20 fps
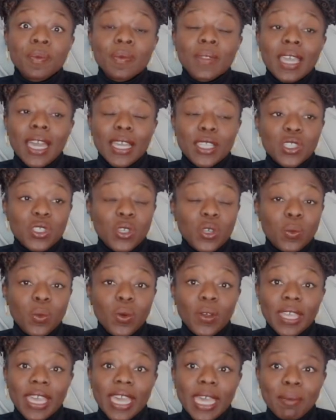and so
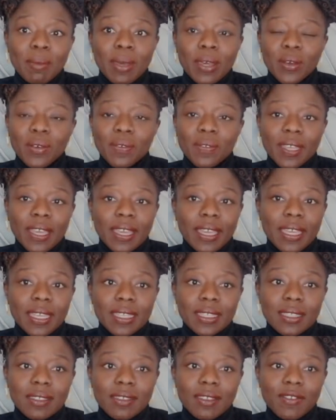what came out of that
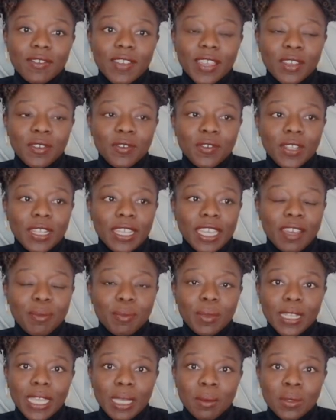is, thankfully, I've
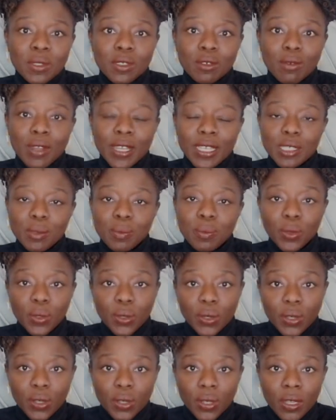been able to write a
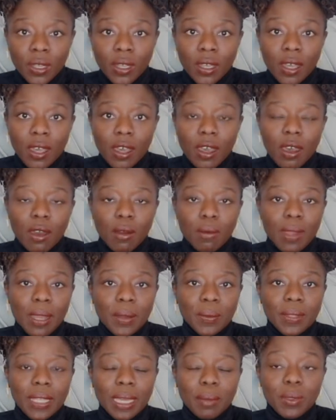book
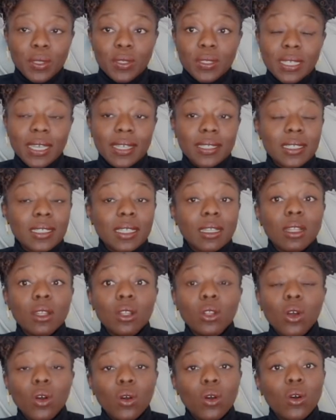around that, because I did a
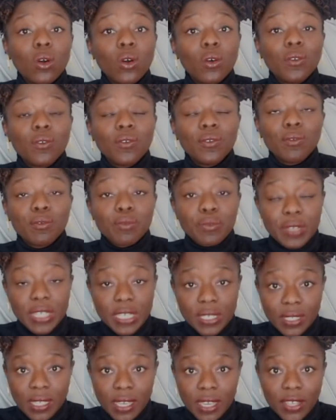lot of
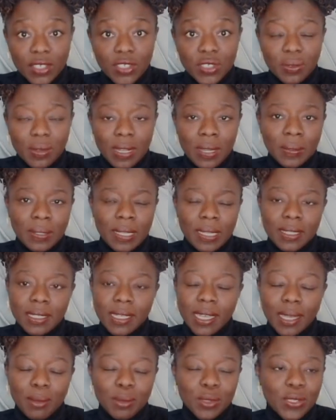research around that
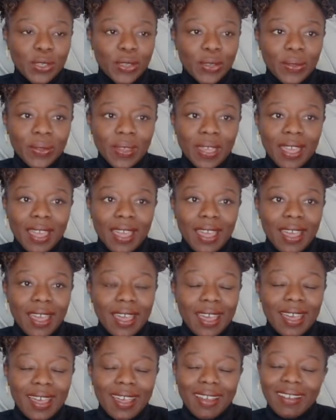time. So
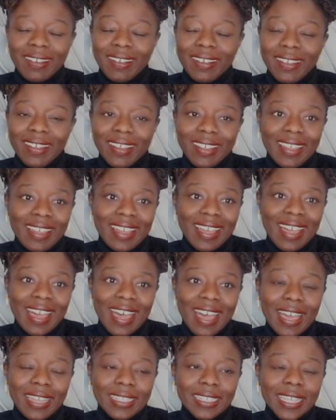
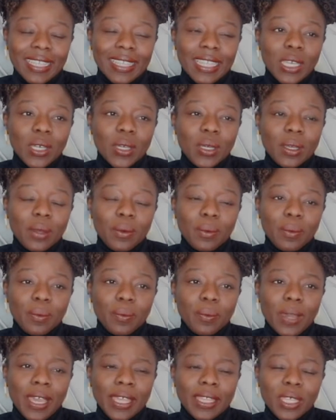and I think
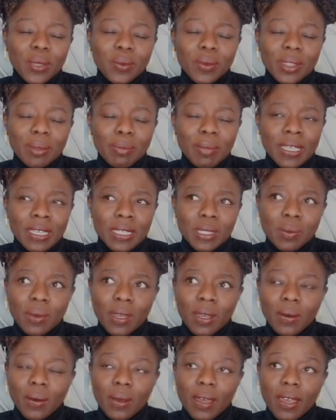with me as
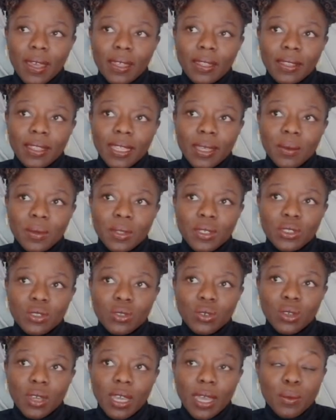well,
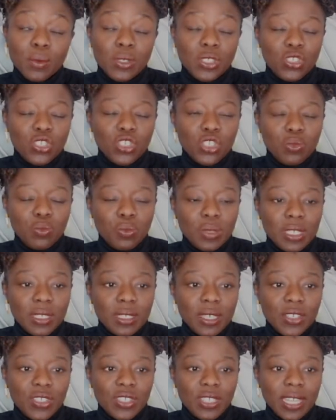I wasn't just
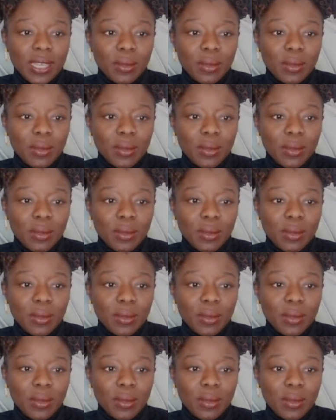researching.